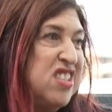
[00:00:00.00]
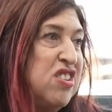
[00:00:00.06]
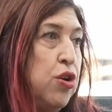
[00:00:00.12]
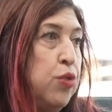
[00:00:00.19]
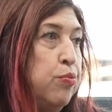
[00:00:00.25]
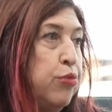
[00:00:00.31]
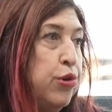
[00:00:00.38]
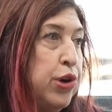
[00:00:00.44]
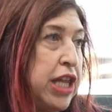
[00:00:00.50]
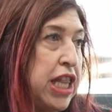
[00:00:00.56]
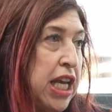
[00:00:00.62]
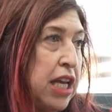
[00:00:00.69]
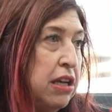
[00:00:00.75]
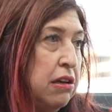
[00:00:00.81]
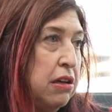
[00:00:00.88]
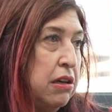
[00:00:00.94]
It's called
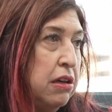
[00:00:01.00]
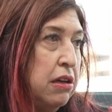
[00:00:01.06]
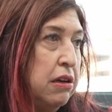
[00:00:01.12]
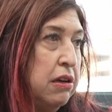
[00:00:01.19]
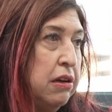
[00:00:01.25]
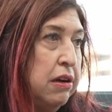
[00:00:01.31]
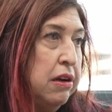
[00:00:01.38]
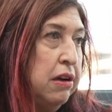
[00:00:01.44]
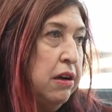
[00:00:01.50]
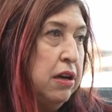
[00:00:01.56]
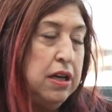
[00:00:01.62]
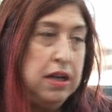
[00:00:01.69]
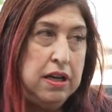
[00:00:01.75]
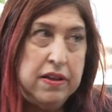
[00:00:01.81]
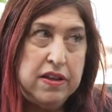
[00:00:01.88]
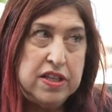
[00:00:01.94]
breathing.
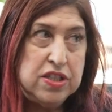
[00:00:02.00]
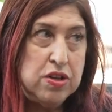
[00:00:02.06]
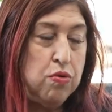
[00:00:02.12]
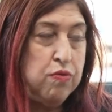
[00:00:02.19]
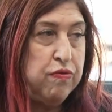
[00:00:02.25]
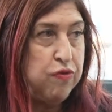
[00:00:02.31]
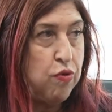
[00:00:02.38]
So